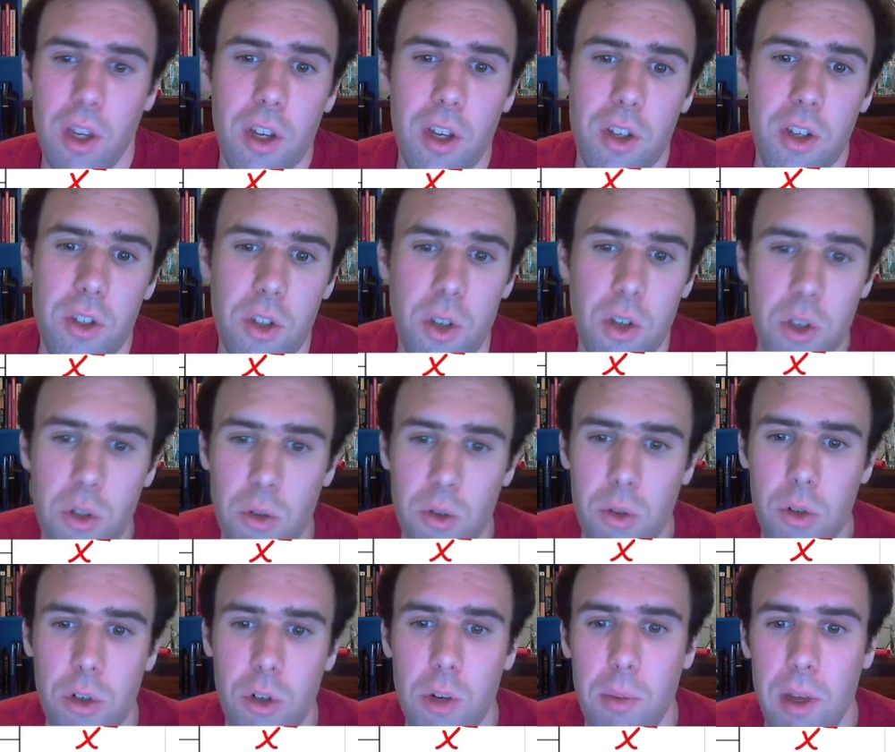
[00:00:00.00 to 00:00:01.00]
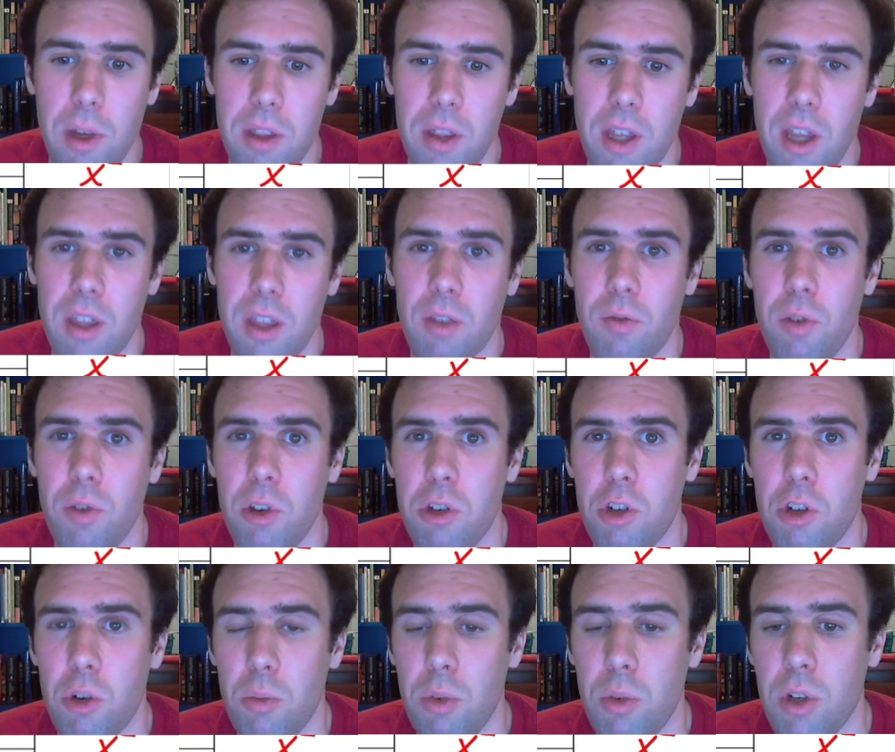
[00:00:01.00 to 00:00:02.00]
So you'll learn about that in the
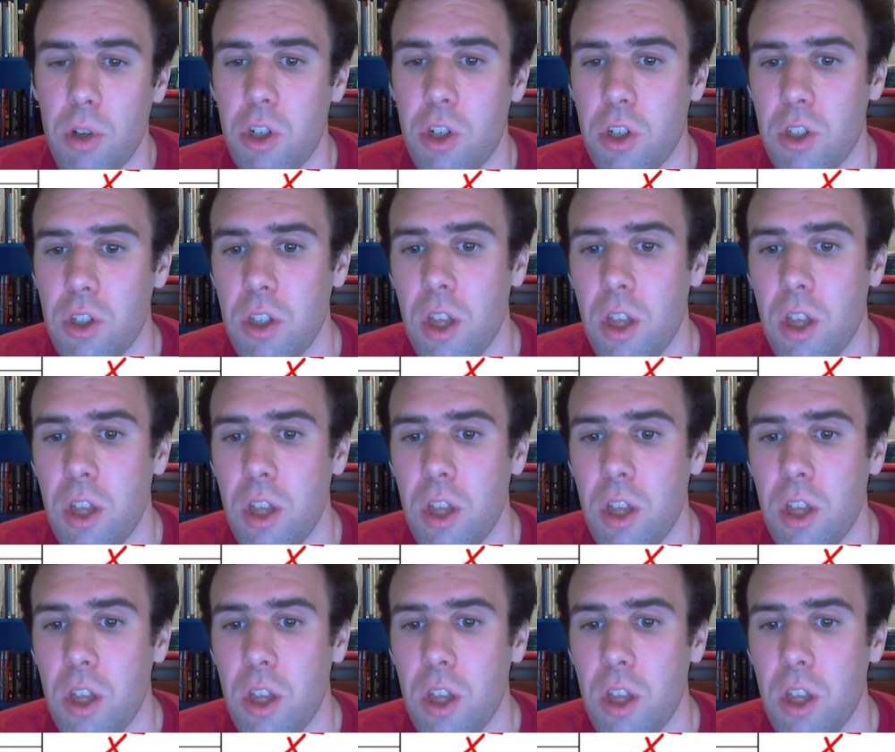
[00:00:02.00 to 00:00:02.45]
future, but just